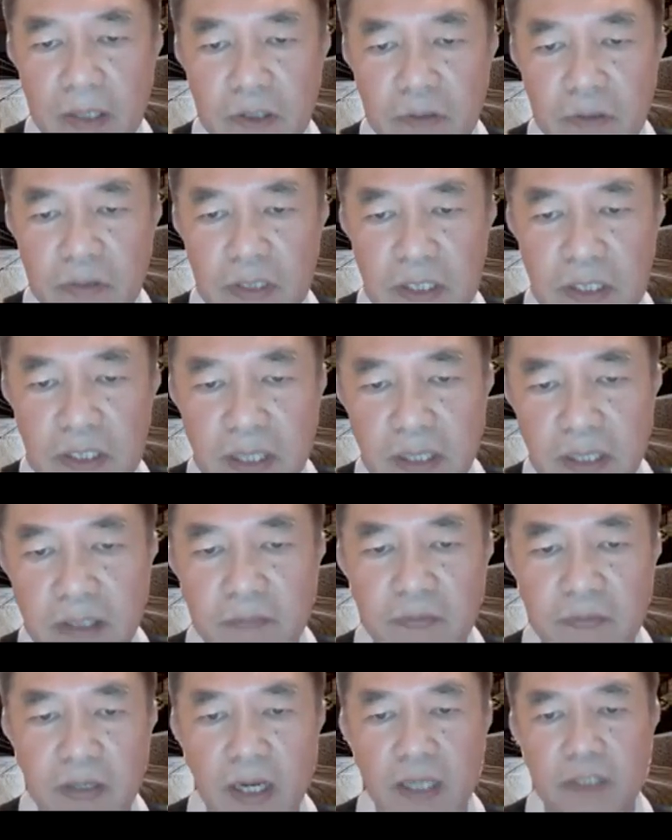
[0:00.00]
is already set
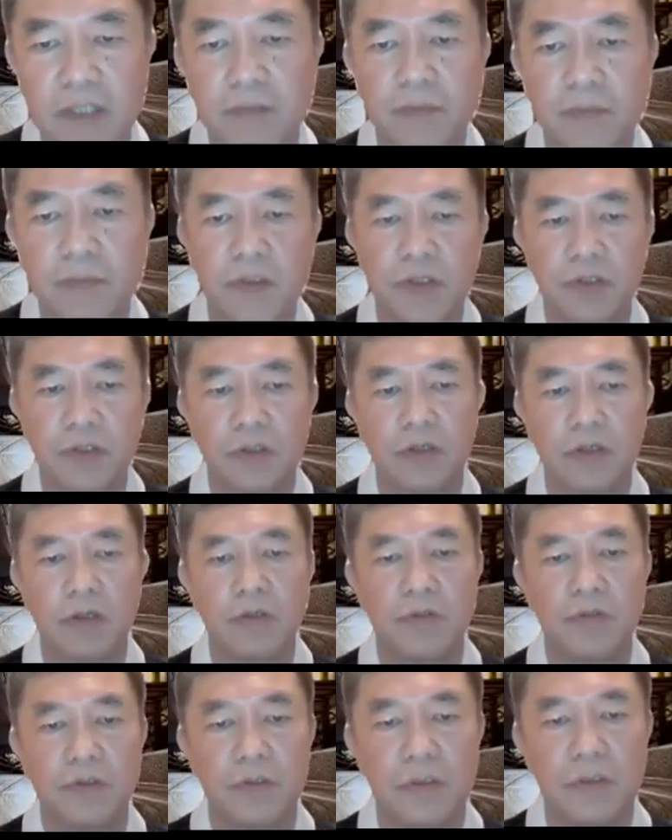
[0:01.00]
with aspiration
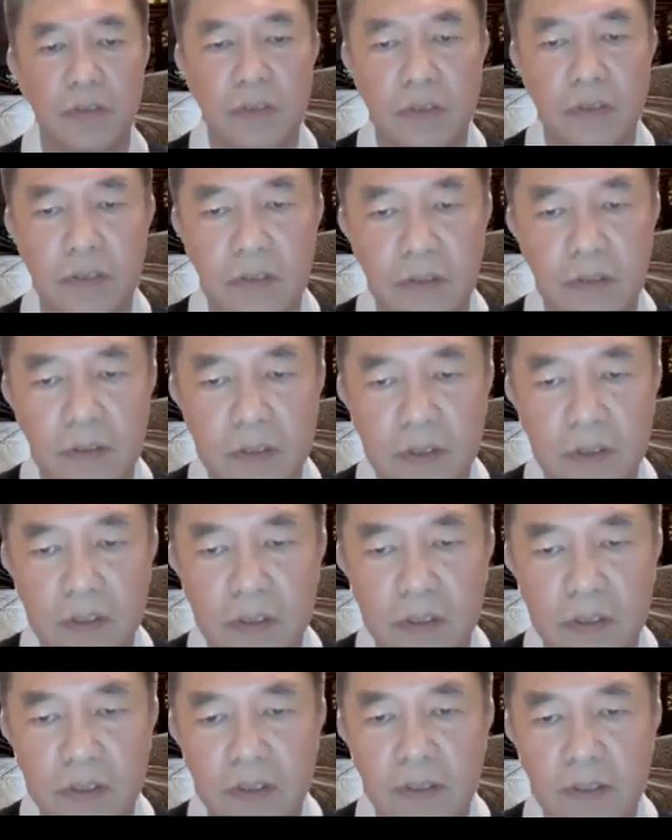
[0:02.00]
consciousness.
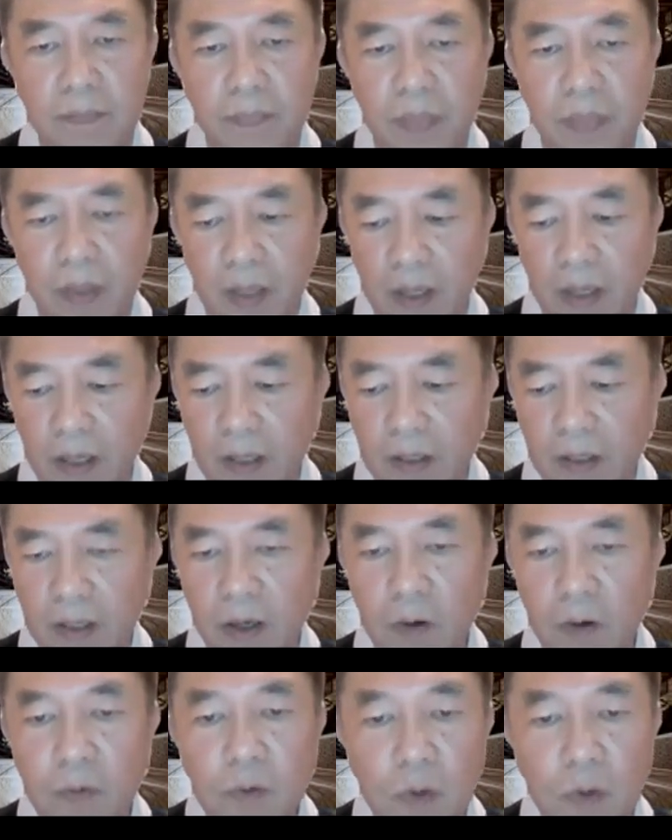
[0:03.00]

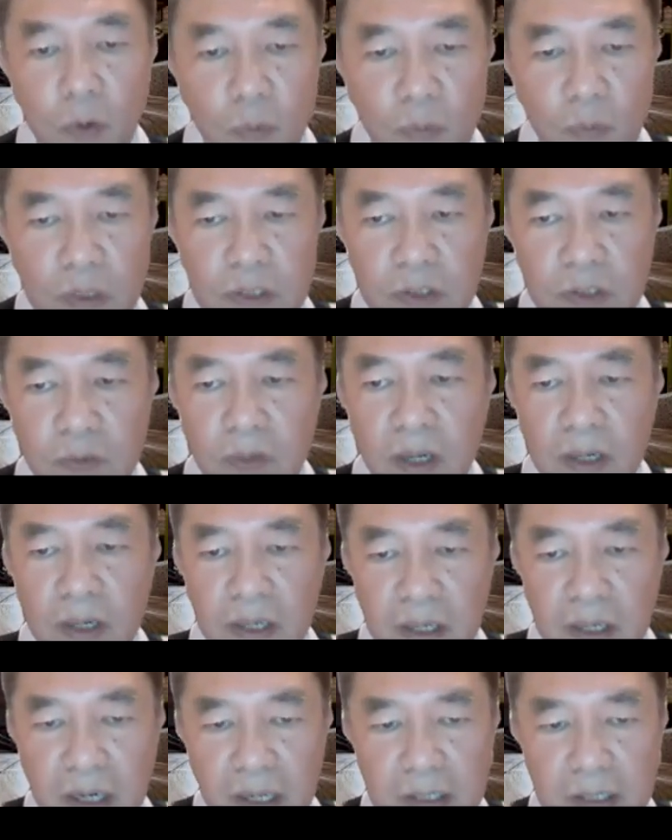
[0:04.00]
Although we're still
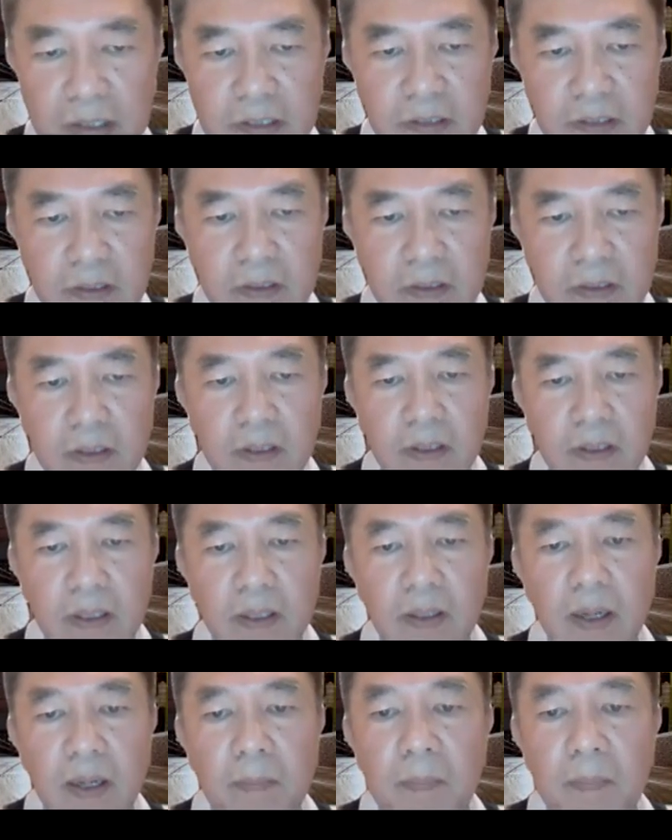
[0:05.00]
unenlightened,
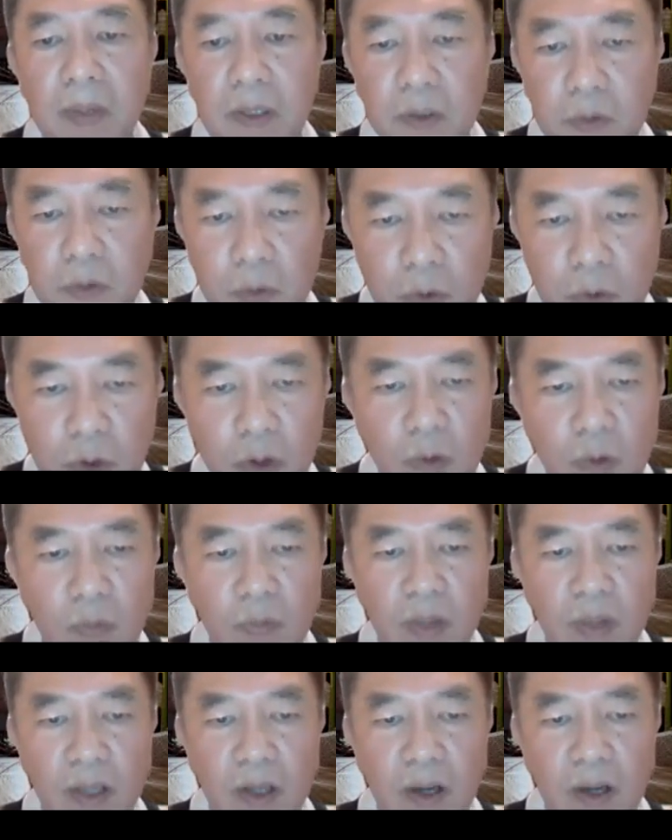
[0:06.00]
but you know
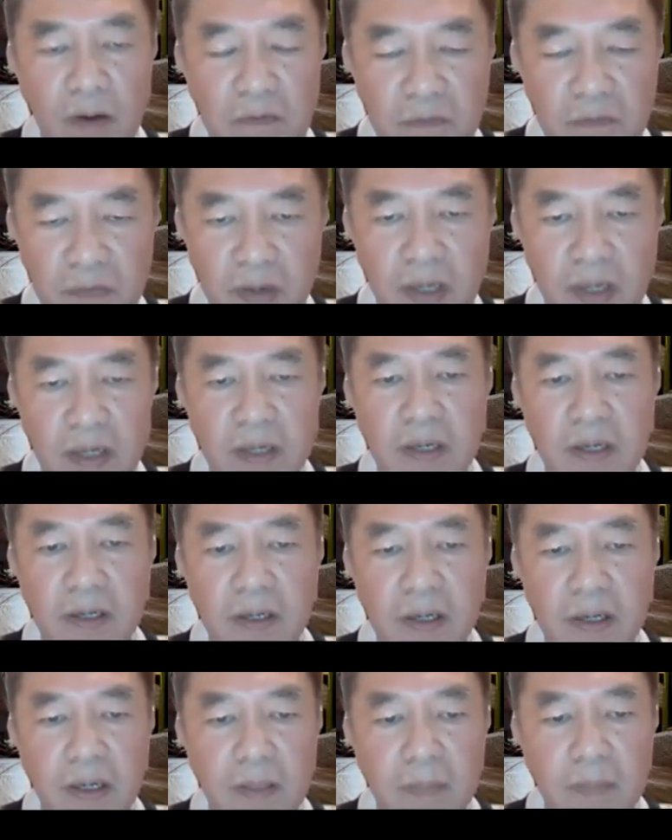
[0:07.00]
that you have faith in the
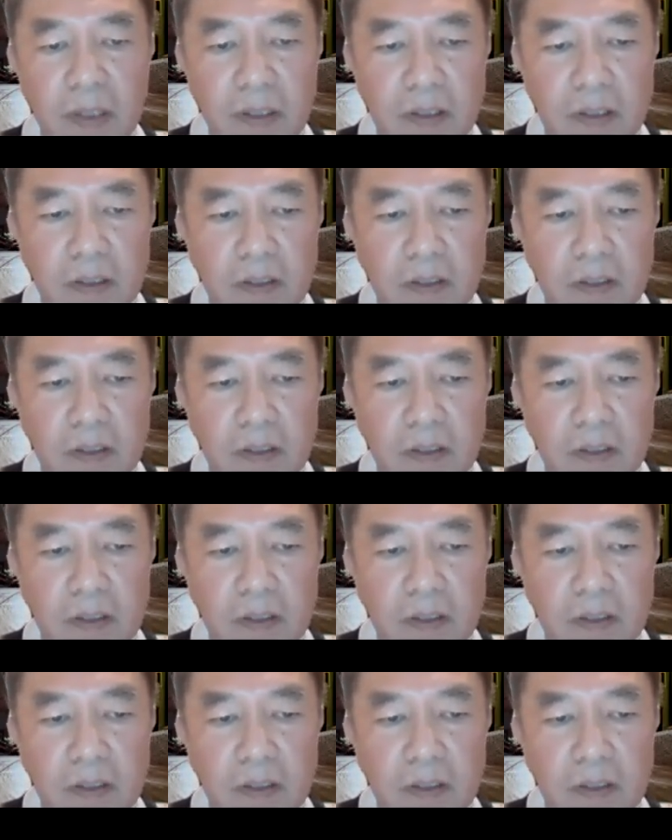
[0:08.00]
Dharma.